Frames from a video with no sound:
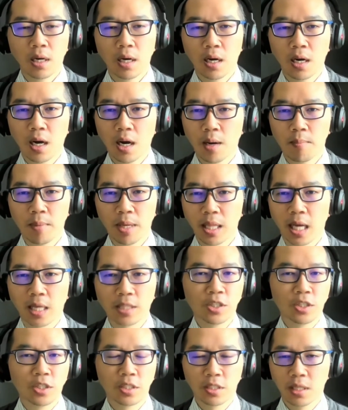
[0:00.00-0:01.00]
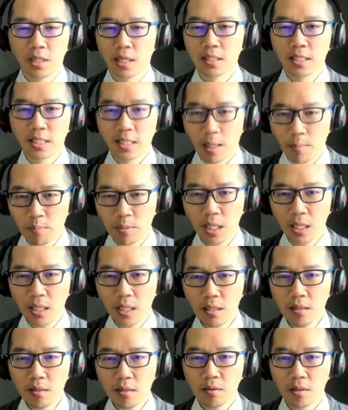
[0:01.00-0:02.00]
And that's just
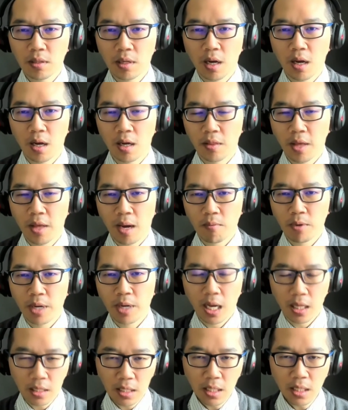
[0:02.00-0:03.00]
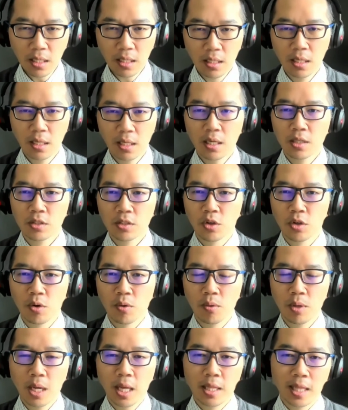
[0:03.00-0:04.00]
accepting that reality.
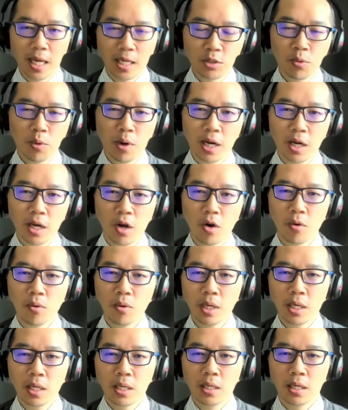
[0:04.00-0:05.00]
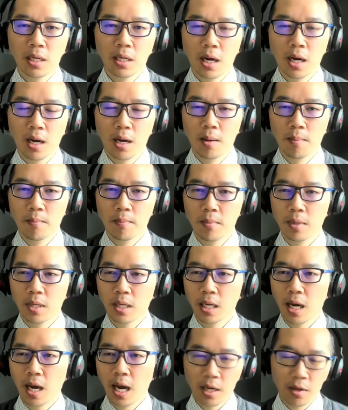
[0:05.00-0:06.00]
So that's where I go.
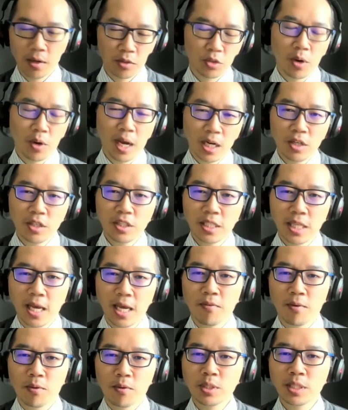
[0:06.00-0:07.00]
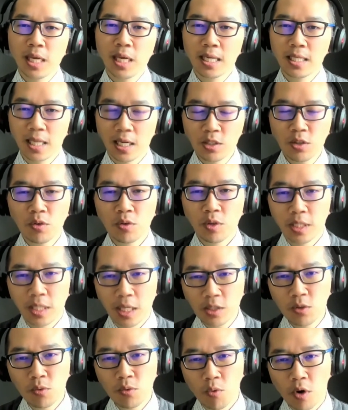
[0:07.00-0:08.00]
So I could say, if we're saying it
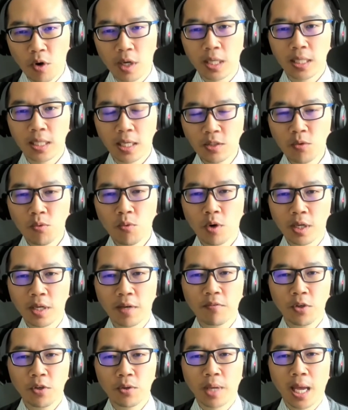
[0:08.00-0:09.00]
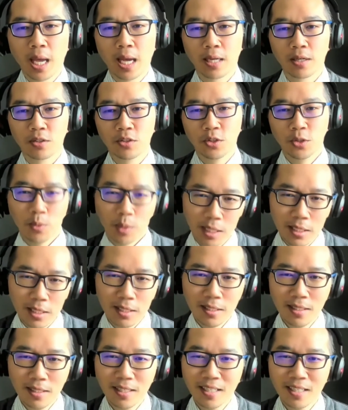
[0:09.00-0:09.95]
doesn't work if you can't do it.